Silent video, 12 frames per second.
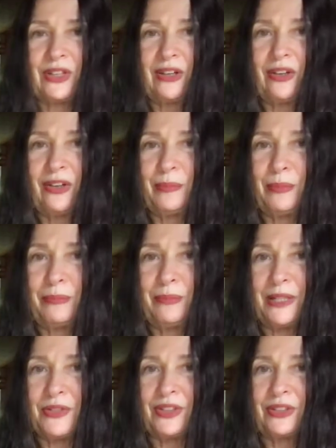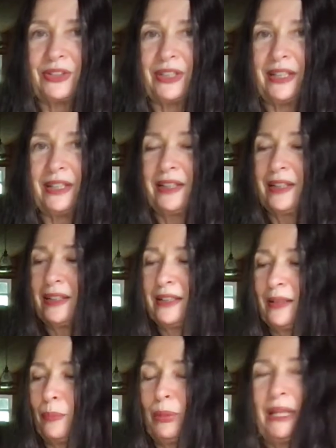are basically
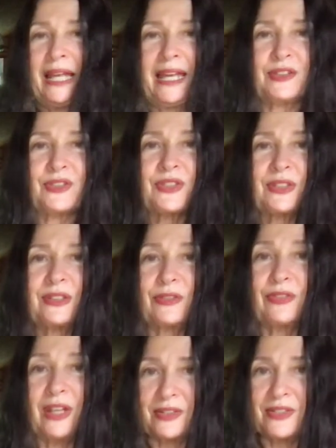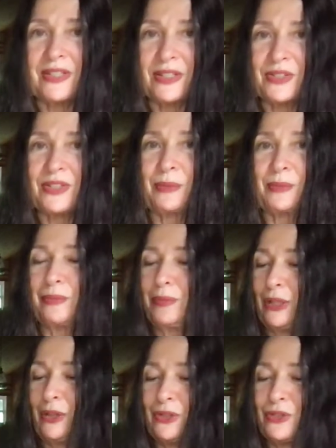the plant's defense system
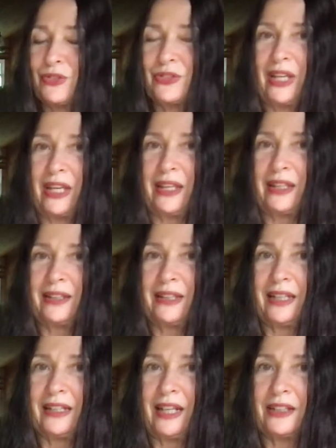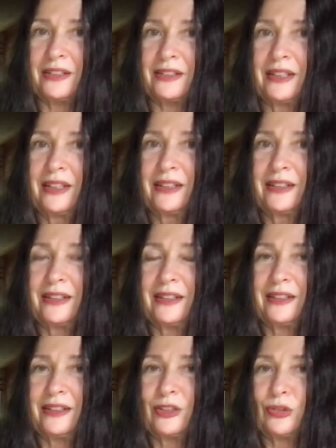because they cannot
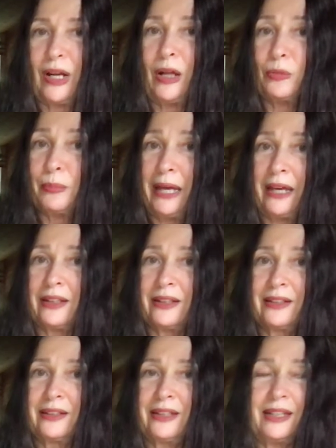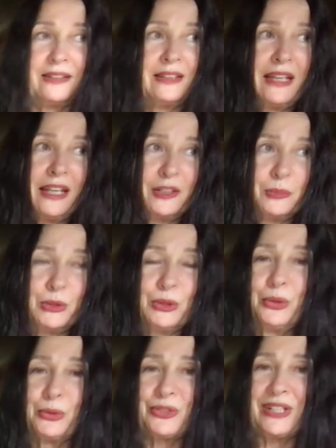growl back at the animal
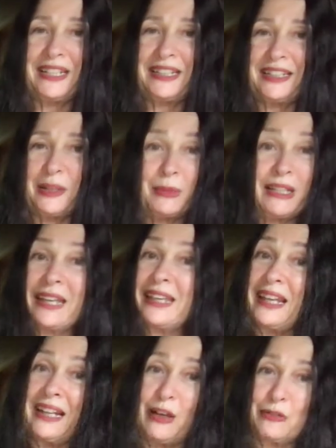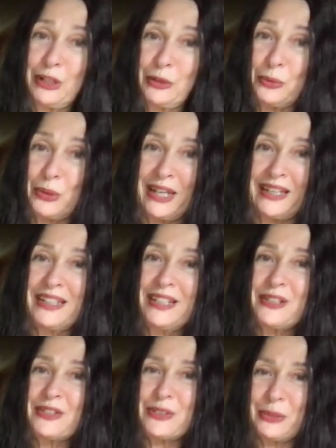who's eating them, and they cannot run away.
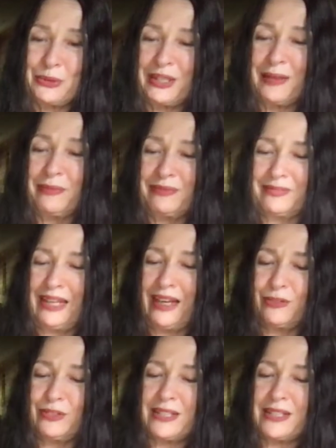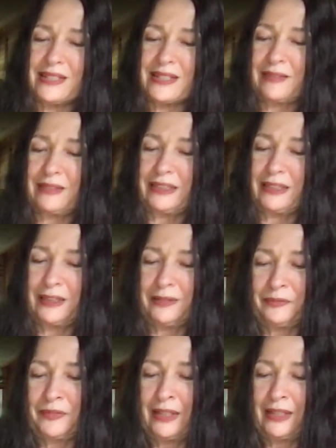So they have these little
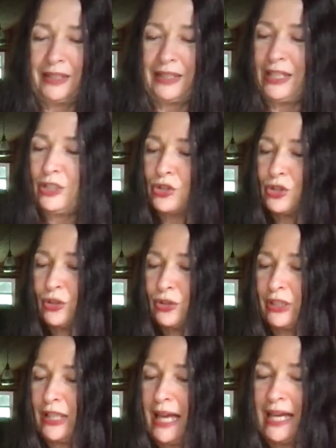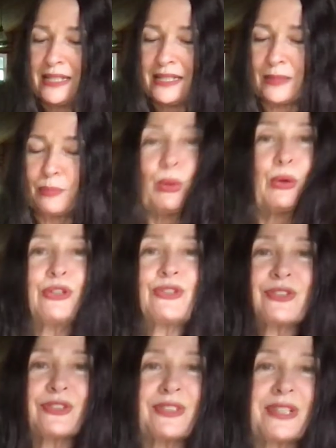internalized
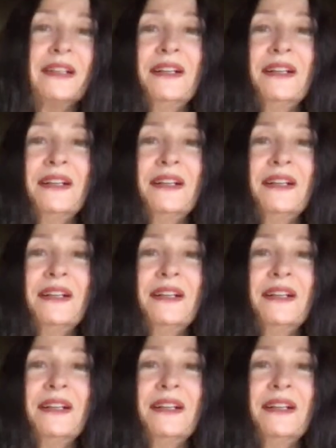poisons,